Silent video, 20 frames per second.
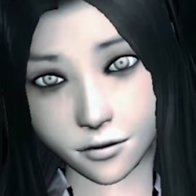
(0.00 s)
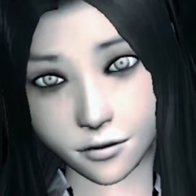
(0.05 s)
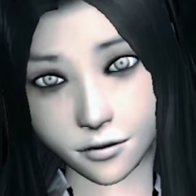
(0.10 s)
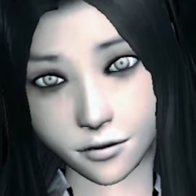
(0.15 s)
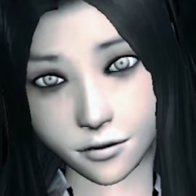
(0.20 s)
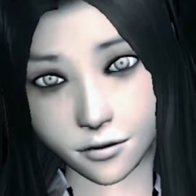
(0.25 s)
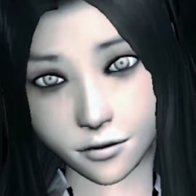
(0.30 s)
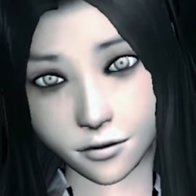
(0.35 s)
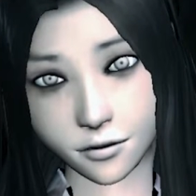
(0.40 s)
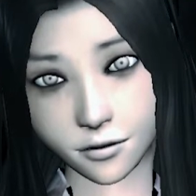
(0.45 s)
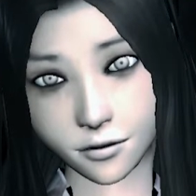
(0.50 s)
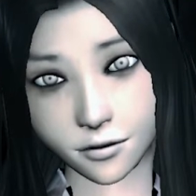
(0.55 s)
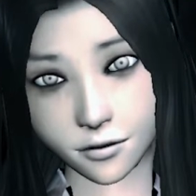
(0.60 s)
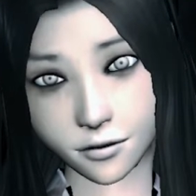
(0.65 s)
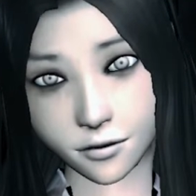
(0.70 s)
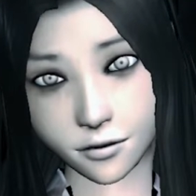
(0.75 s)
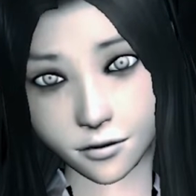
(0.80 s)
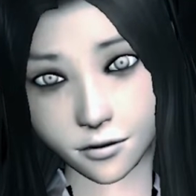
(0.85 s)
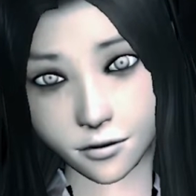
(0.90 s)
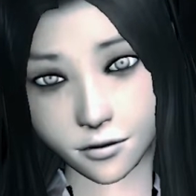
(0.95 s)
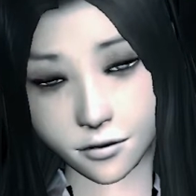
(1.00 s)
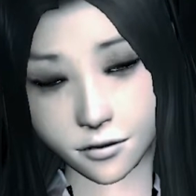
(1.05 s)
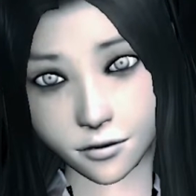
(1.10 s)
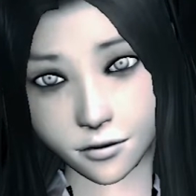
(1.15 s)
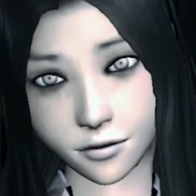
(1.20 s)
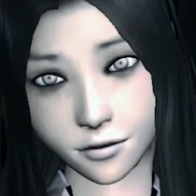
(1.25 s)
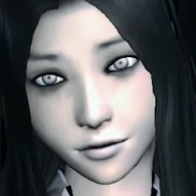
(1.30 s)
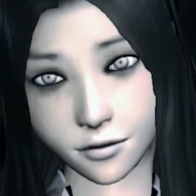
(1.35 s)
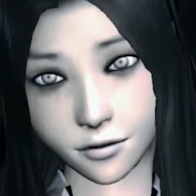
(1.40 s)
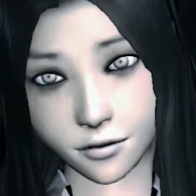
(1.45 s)

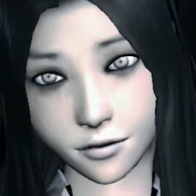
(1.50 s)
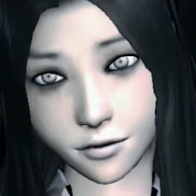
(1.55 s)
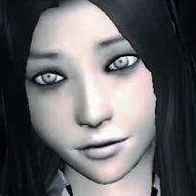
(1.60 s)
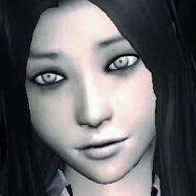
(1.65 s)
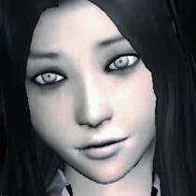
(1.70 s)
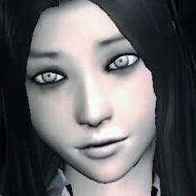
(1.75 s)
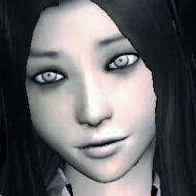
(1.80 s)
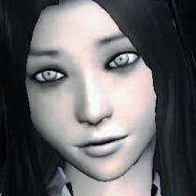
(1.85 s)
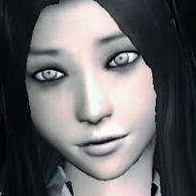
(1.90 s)
No one is speaking in this clip.